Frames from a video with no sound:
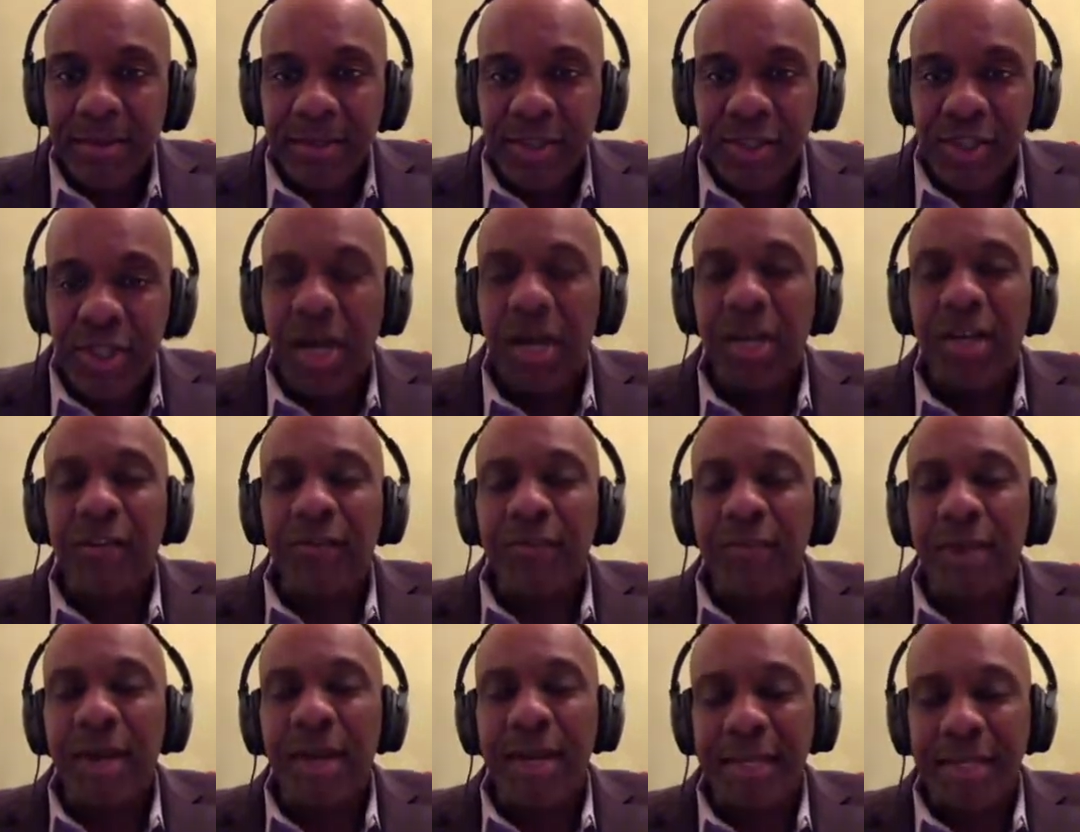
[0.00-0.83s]
chunk
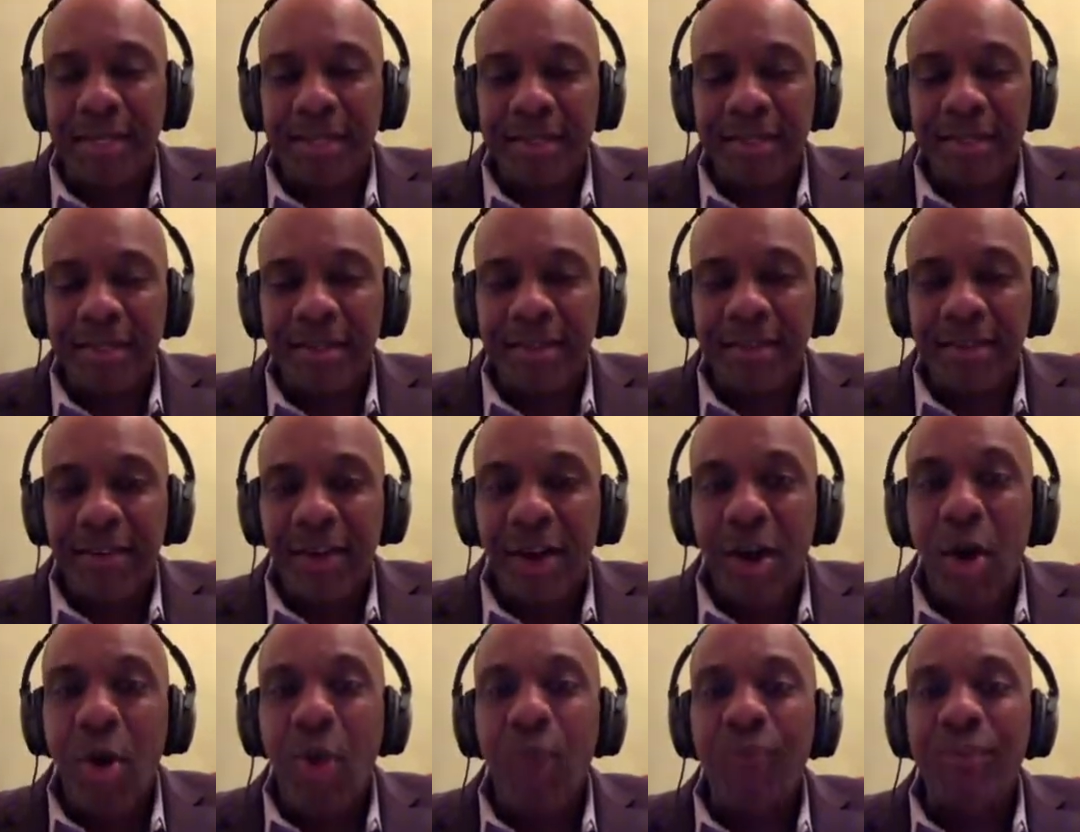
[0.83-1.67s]
of money
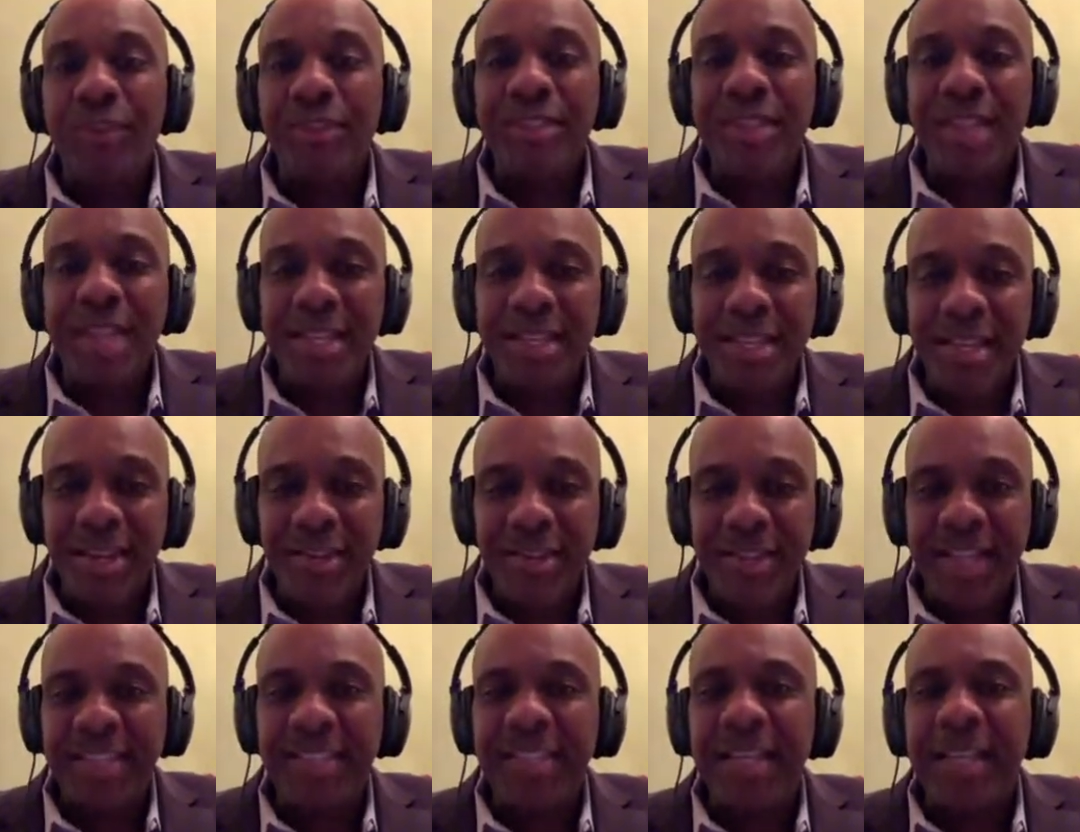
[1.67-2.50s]
over 10
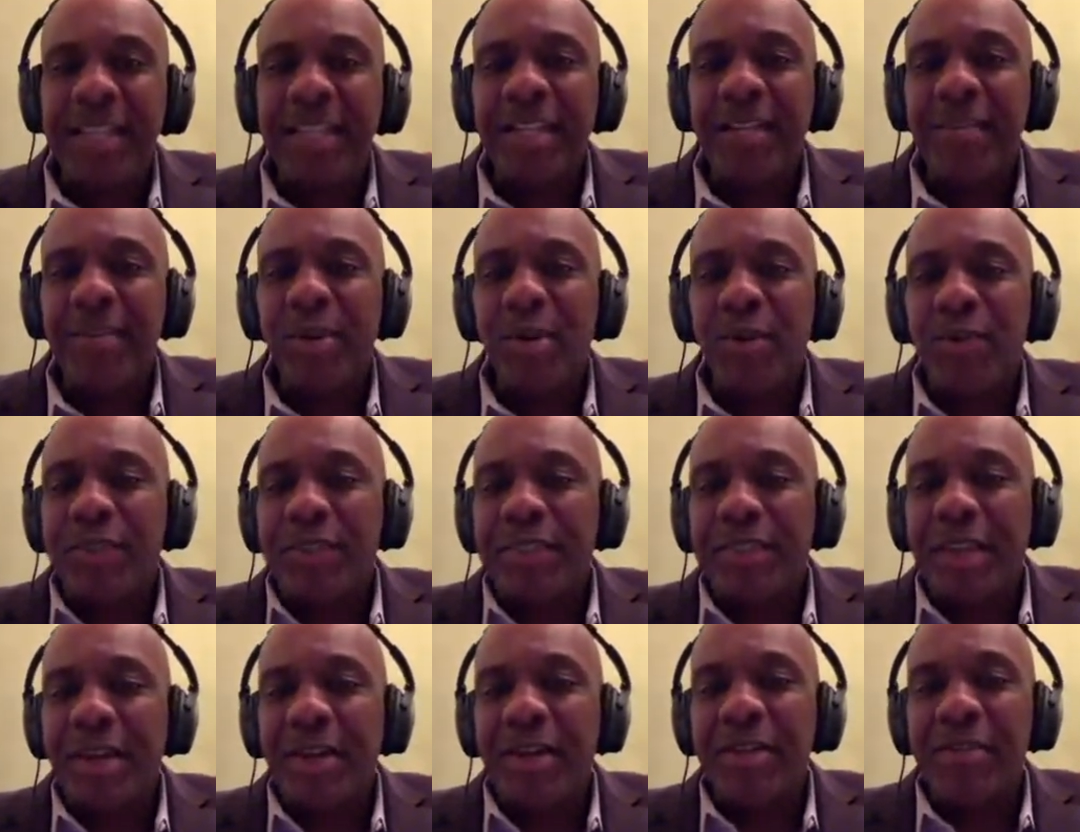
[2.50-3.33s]
years. That's a little bit
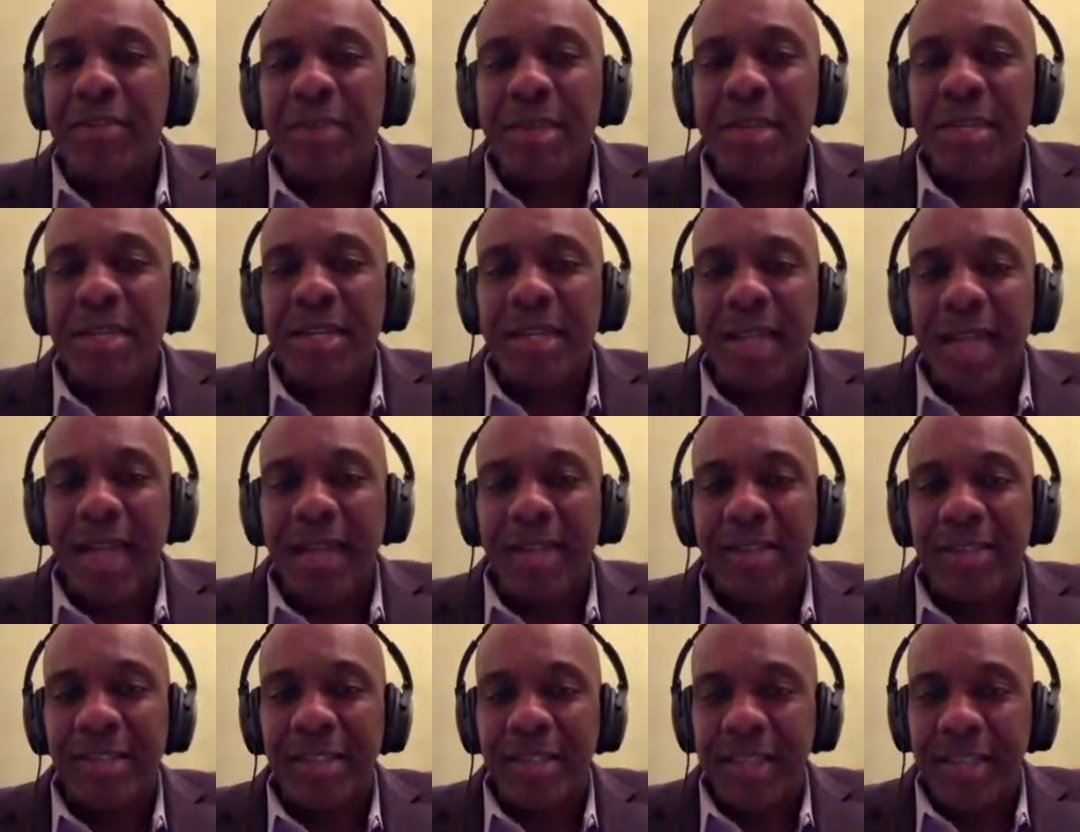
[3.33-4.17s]
over $30 million
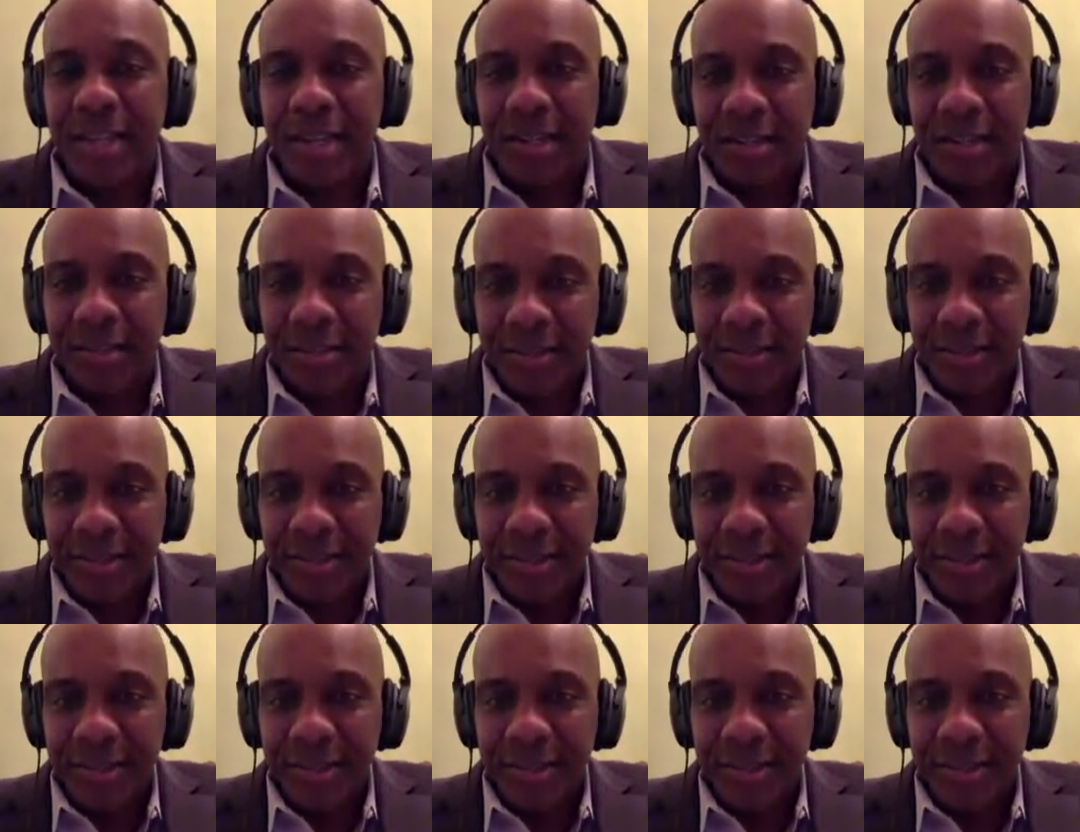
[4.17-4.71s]
a year.